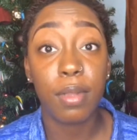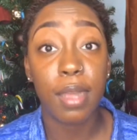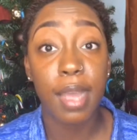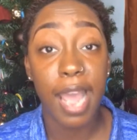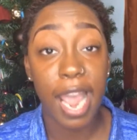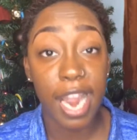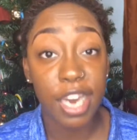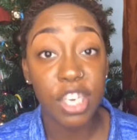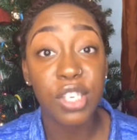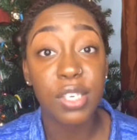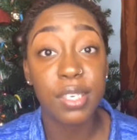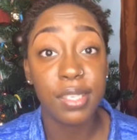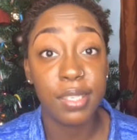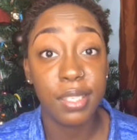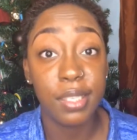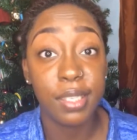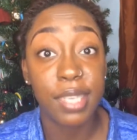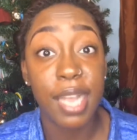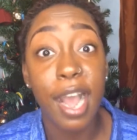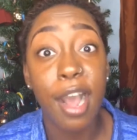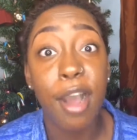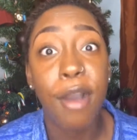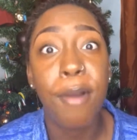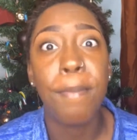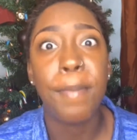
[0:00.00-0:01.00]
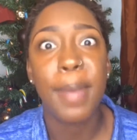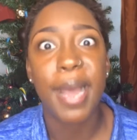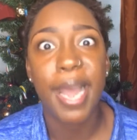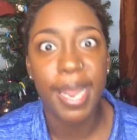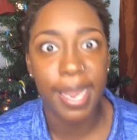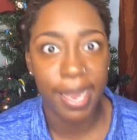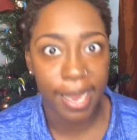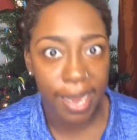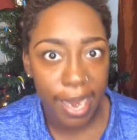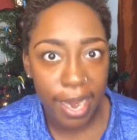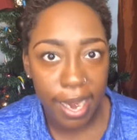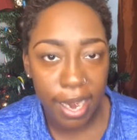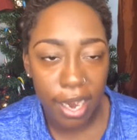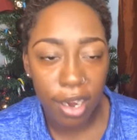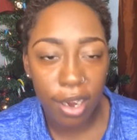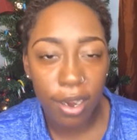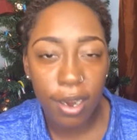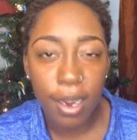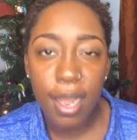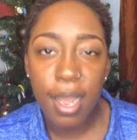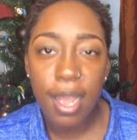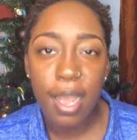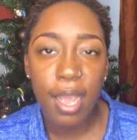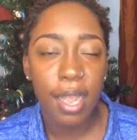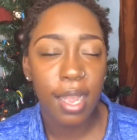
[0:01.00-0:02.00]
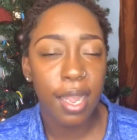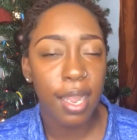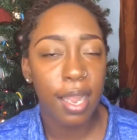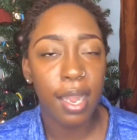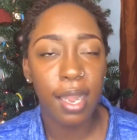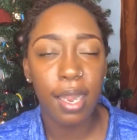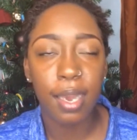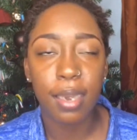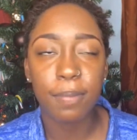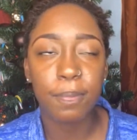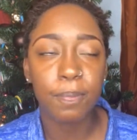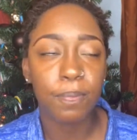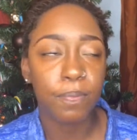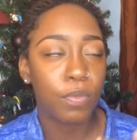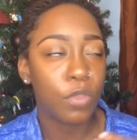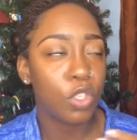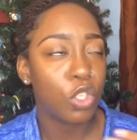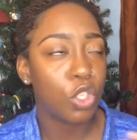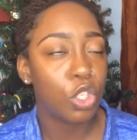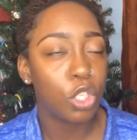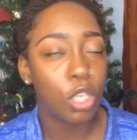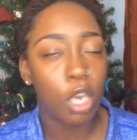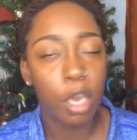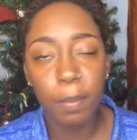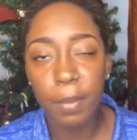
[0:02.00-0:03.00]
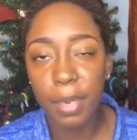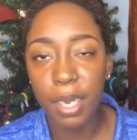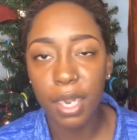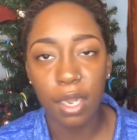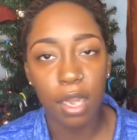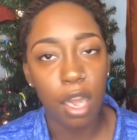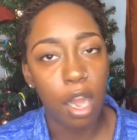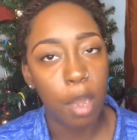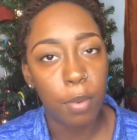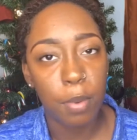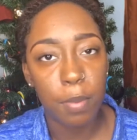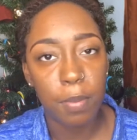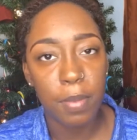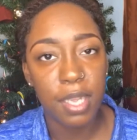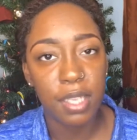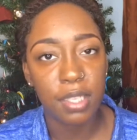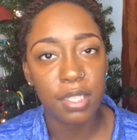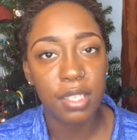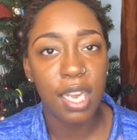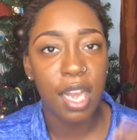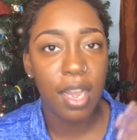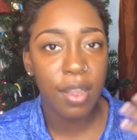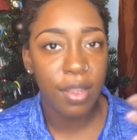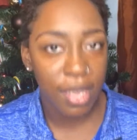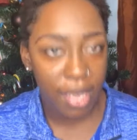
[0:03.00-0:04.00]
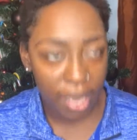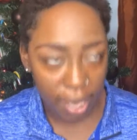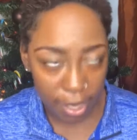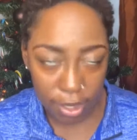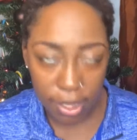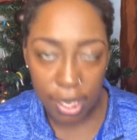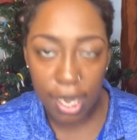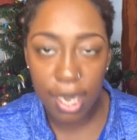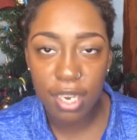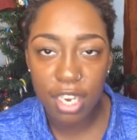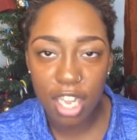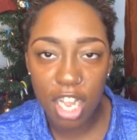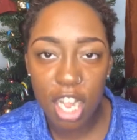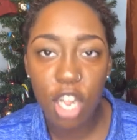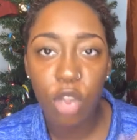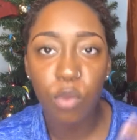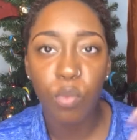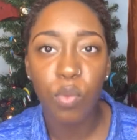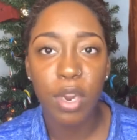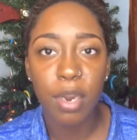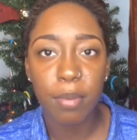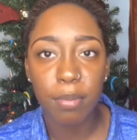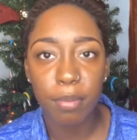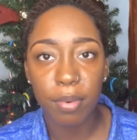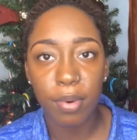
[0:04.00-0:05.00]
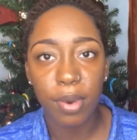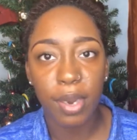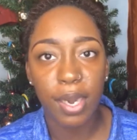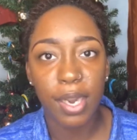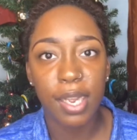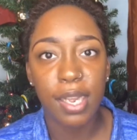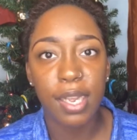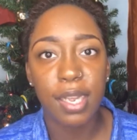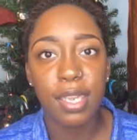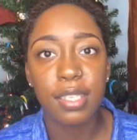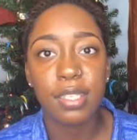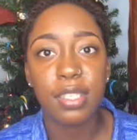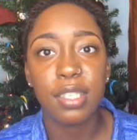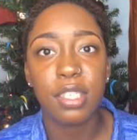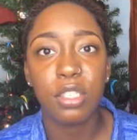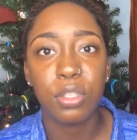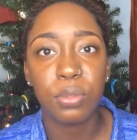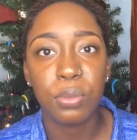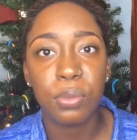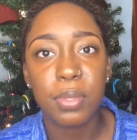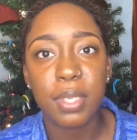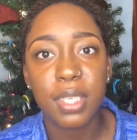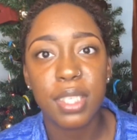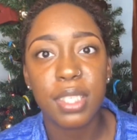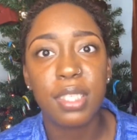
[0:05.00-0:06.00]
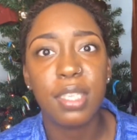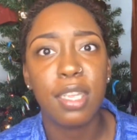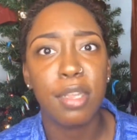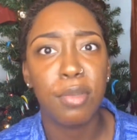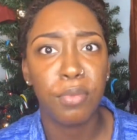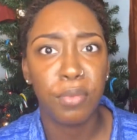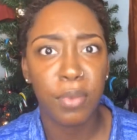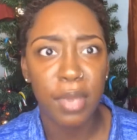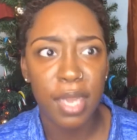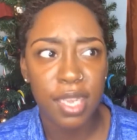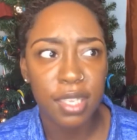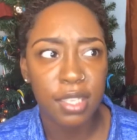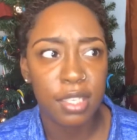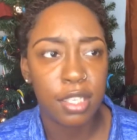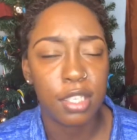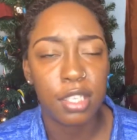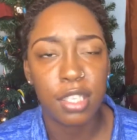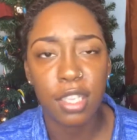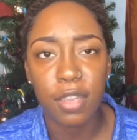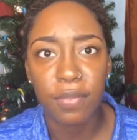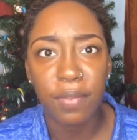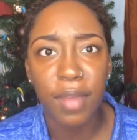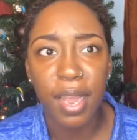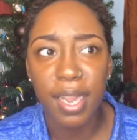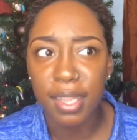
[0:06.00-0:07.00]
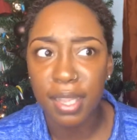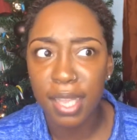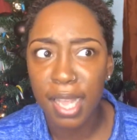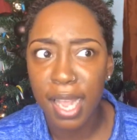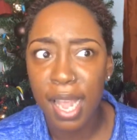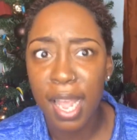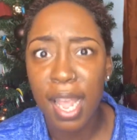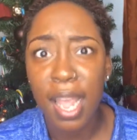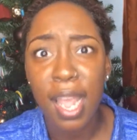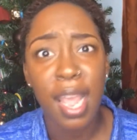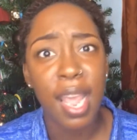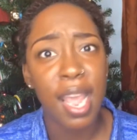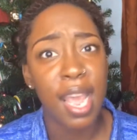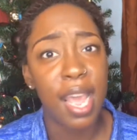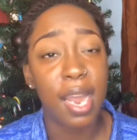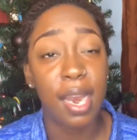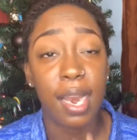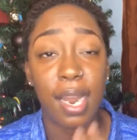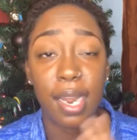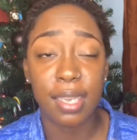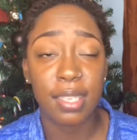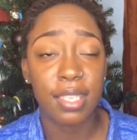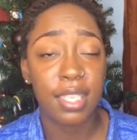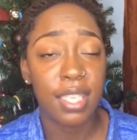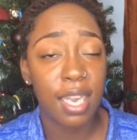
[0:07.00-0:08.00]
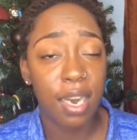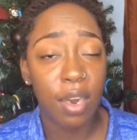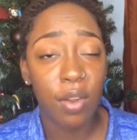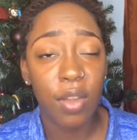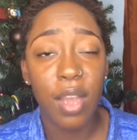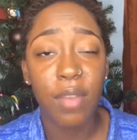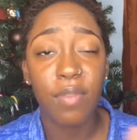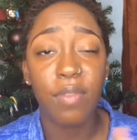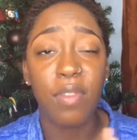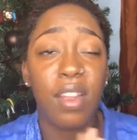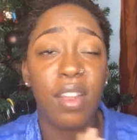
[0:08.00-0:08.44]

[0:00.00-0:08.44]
actually style my hair, and so many compliments. Now, yes, I did wear braids and twists and wigs and stuff like that, and like I said, I don't have